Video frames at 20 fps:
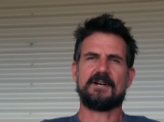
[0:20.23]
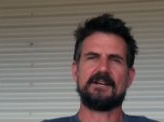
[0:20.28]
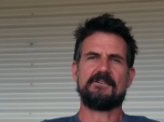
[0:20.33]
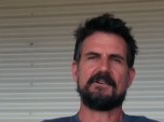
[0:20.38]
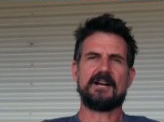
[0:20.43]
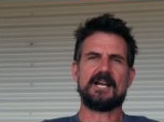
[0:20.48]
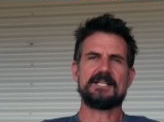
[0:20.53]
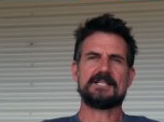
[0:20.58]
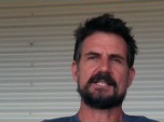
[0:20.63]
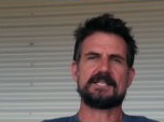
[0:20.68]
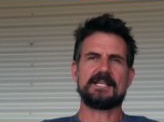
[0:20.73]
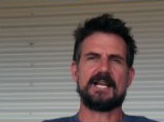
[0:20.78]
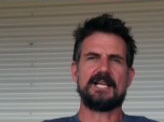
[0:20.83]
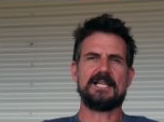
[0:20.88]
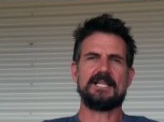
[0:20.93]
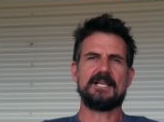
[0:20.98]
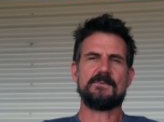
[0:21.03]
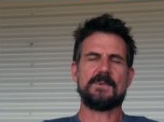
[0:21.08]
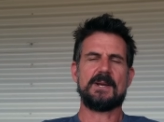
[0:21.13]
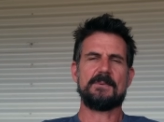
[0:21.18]
free-range
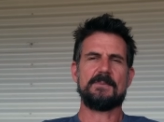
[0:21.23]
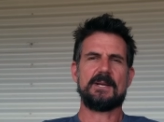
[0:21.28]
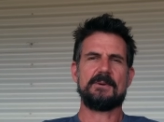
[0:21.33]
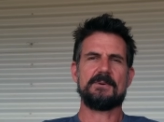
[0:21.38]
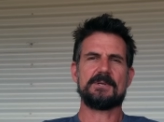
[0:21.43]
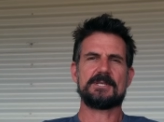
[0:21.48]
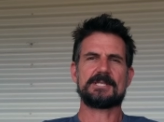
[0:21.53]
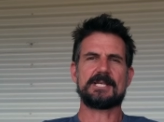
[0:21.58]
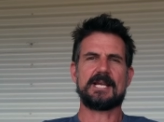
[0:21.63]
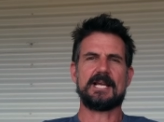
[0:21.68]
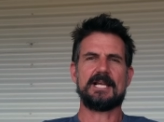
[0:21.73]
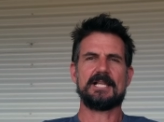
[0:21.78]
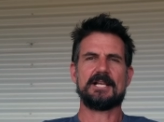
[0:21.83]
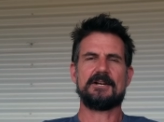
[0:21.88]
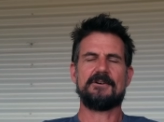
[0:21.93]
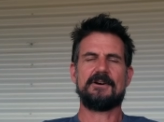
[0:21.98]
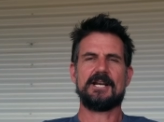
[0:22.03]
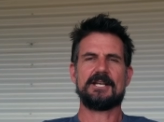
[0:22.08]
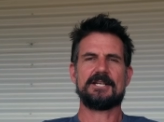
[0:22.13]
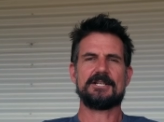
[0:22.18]
sailing when we were
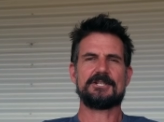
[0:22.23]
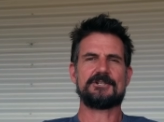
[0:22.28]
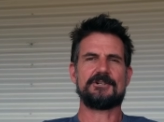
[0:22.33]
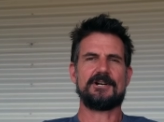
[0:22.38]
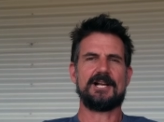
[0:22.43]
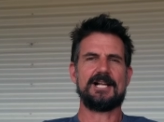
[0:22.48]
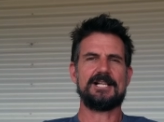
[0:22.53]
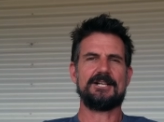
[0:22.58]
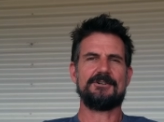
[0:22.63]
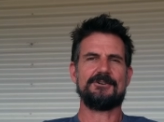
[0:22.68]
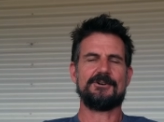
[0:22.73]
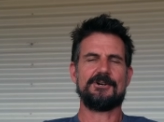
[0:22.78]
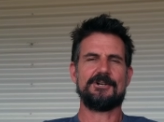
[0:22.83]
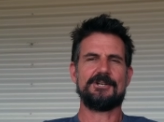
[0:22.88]
sailing around Australia